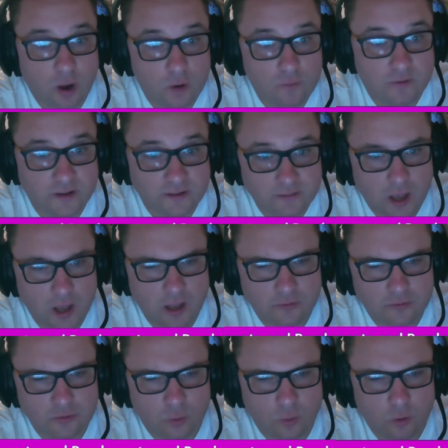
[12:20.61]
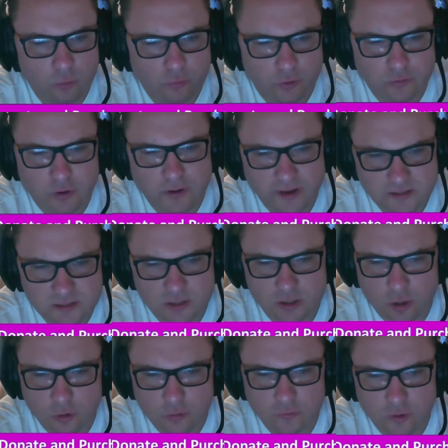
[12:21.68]
Hopefully, to also donate to
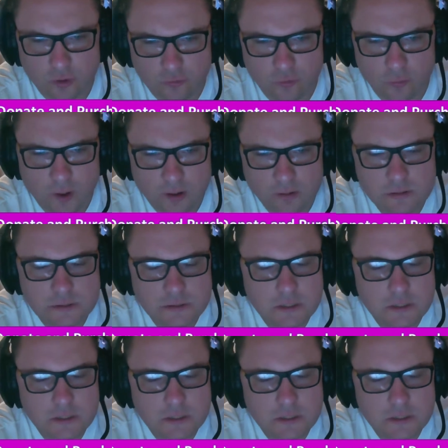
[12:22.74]
Cost of Tots as well.